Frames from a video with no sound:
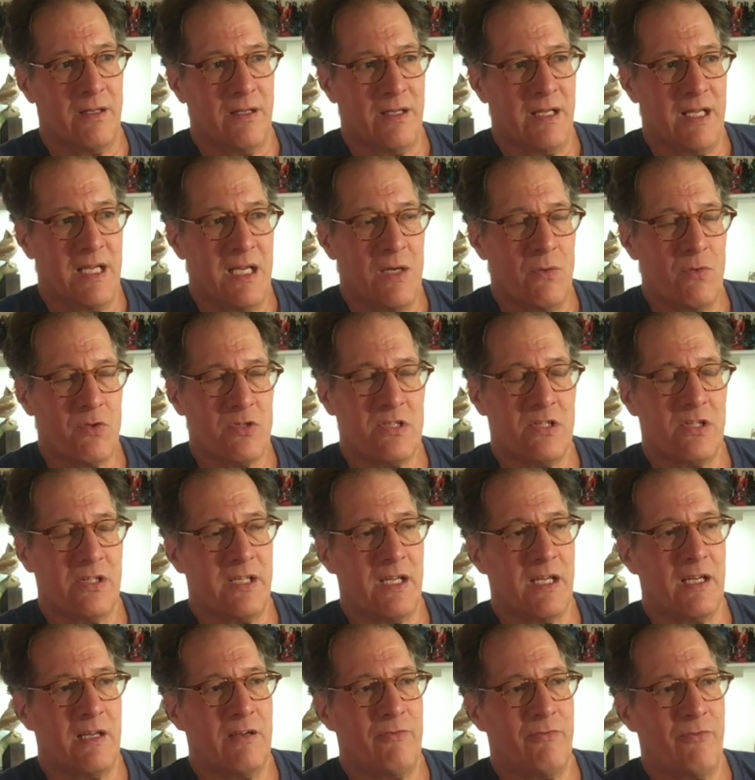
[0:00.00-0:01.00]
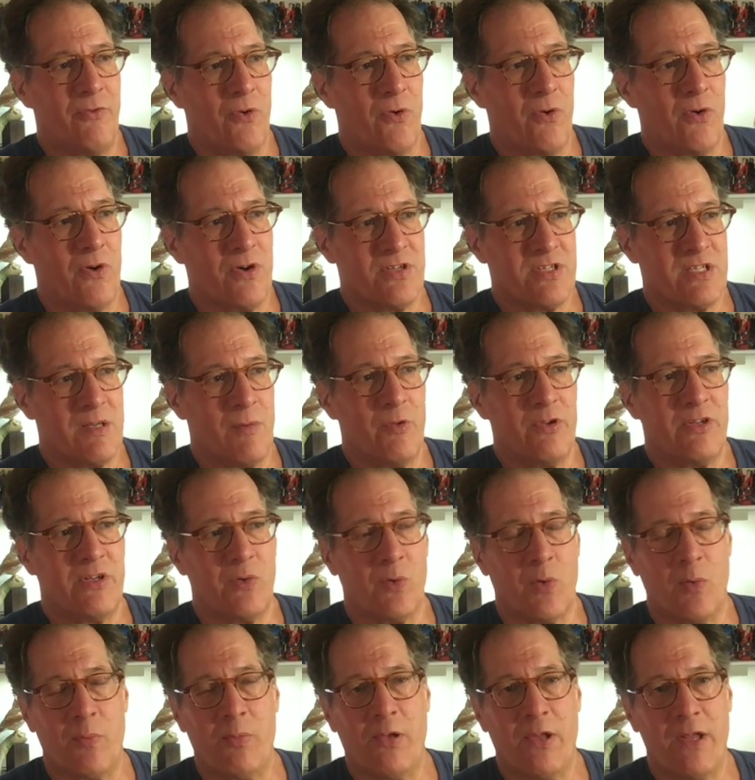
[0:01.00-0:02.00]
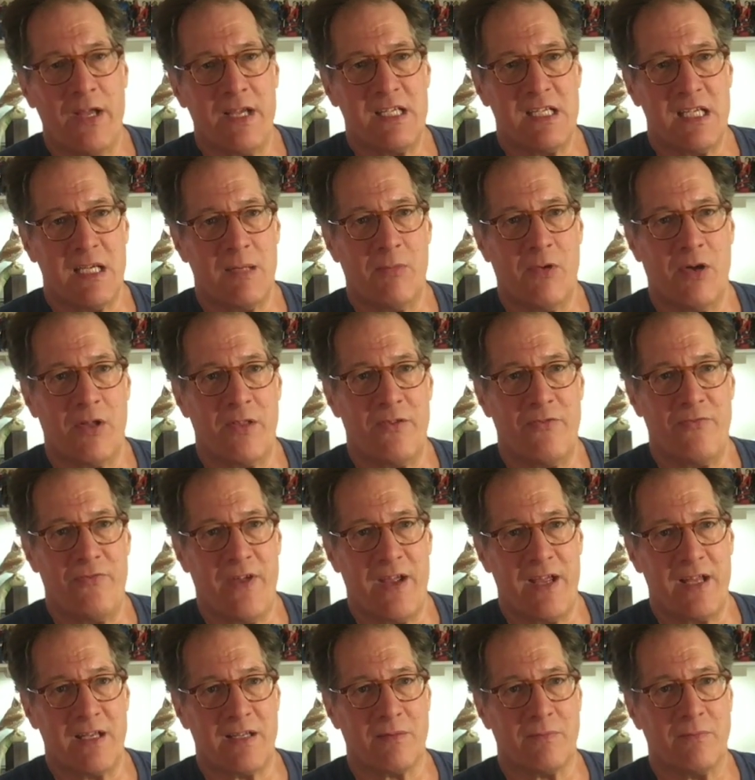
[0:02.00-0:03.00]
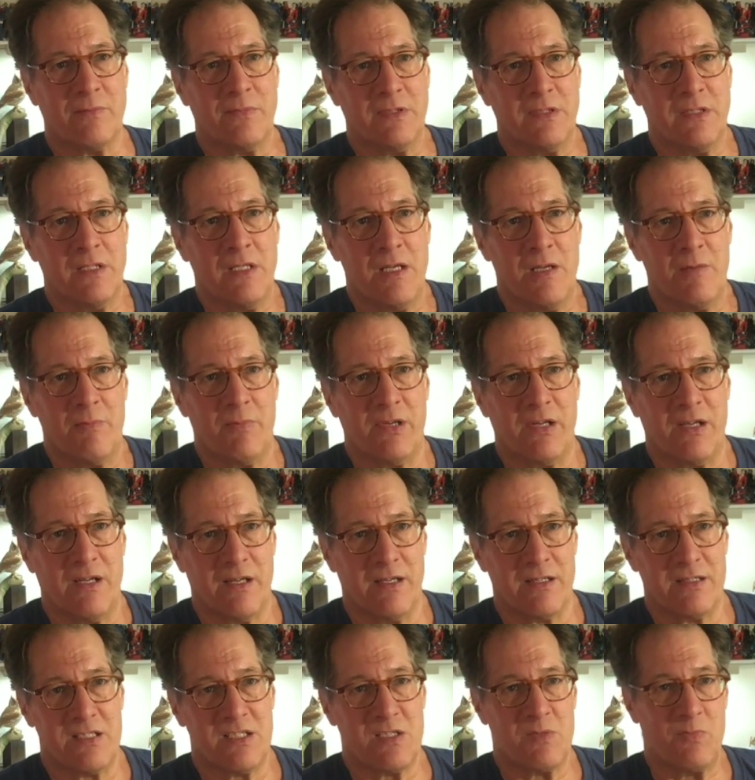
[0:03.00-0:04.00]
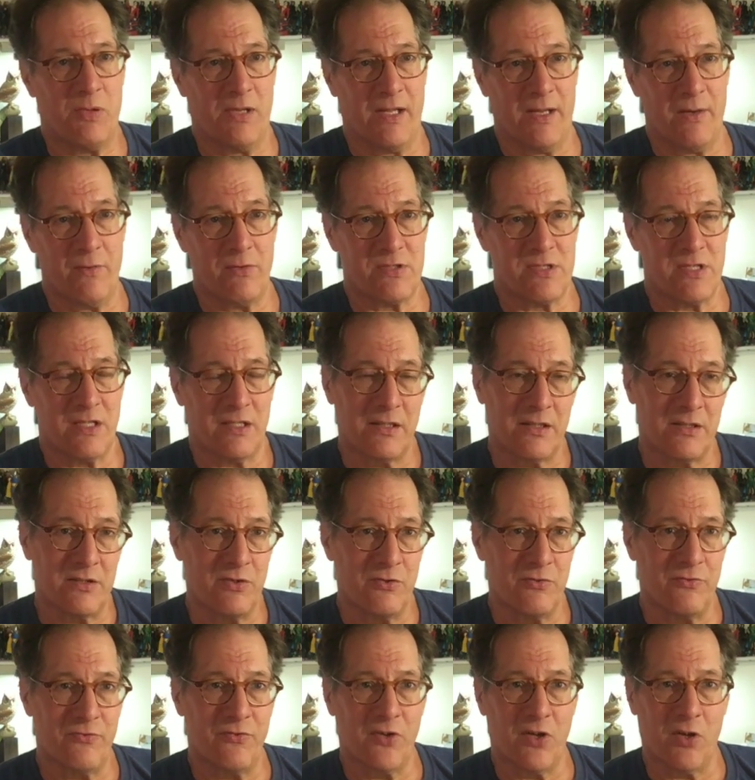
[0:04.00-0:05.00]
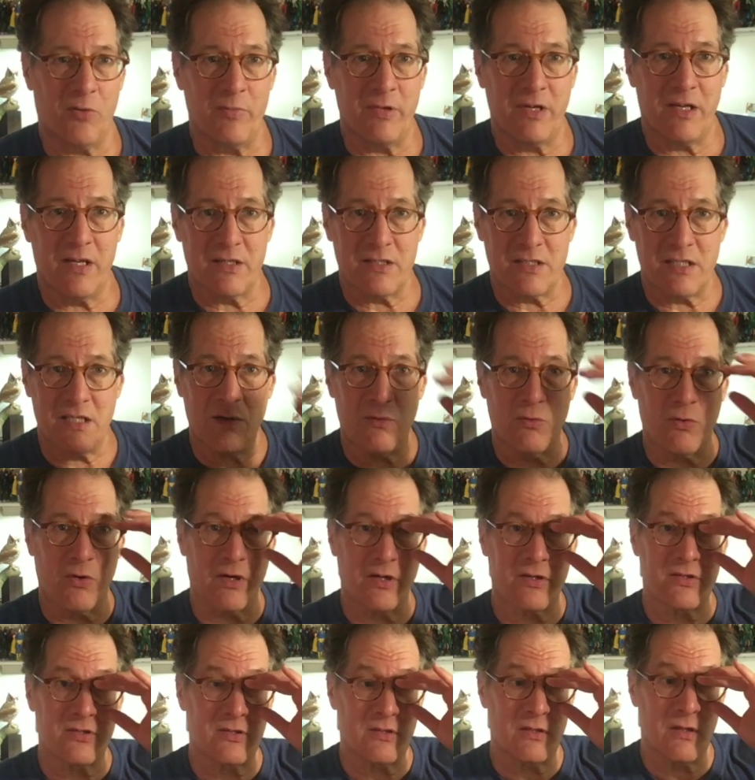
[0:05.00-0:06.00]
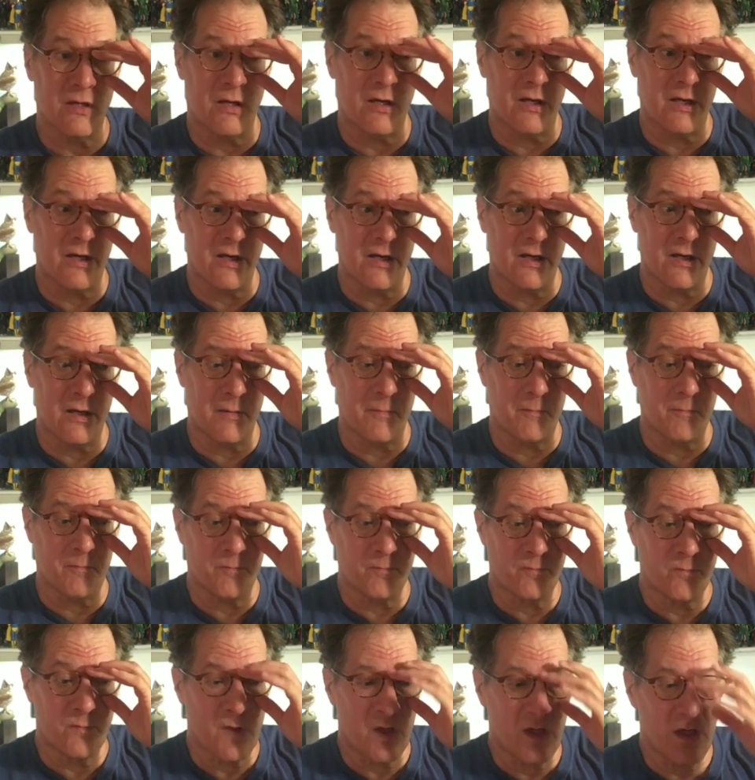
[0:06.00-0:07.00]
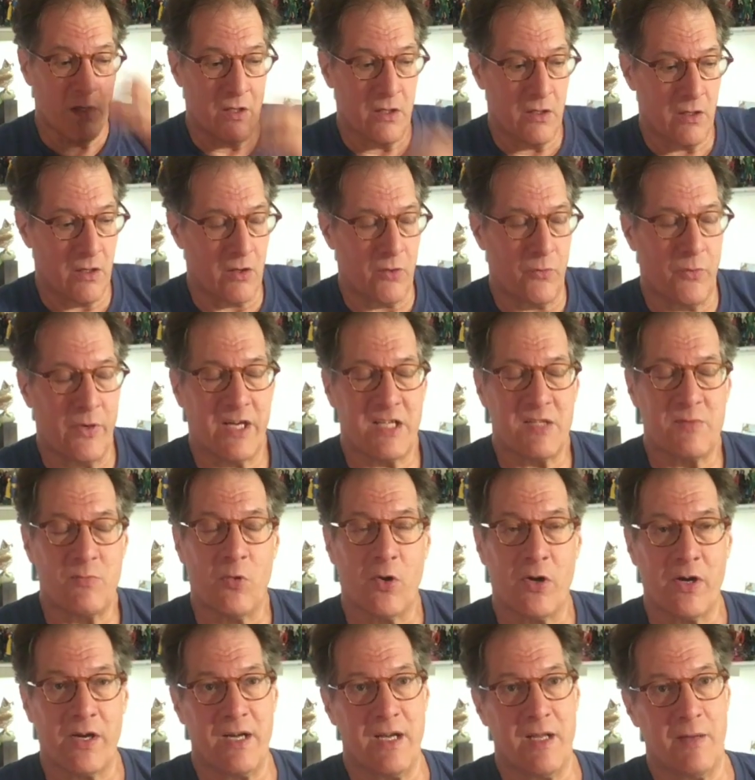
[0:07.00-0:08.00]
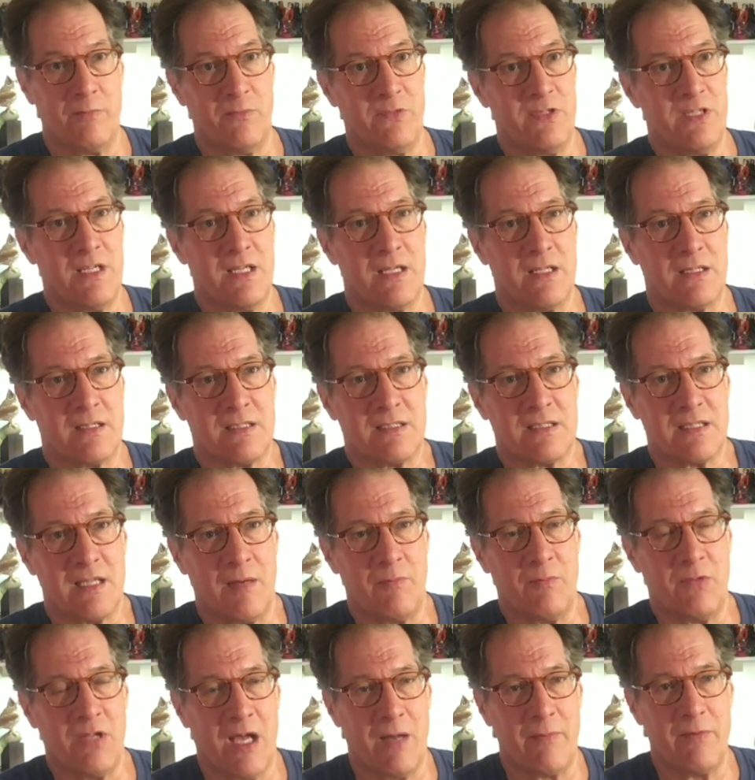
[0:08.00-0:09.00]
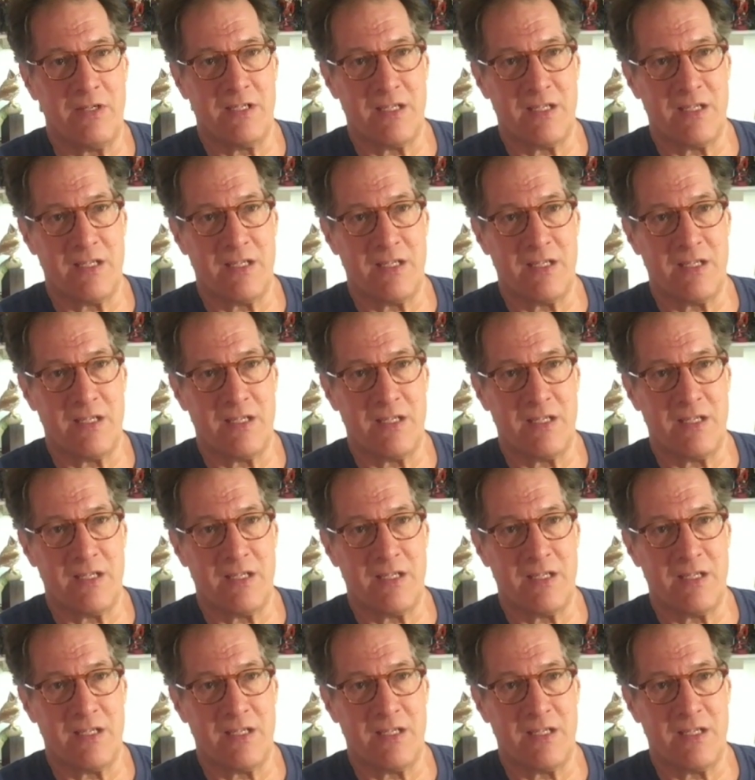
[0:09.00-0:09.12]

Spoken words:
he was looking for someone to replace him on the Phantom because his plate was a little too full, because he works on Rex Morgan MD at the same time.